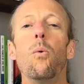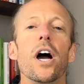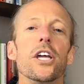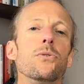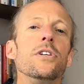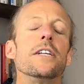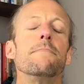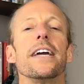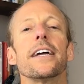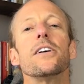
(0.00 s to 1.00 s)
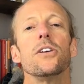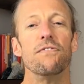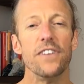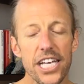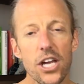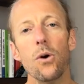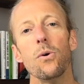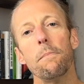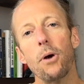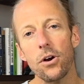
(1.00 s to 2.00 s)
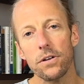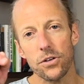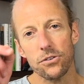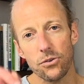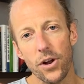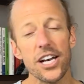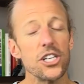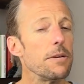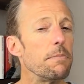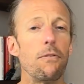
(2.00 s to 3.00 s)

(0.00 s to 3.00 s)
why you need to make video part of your strategy.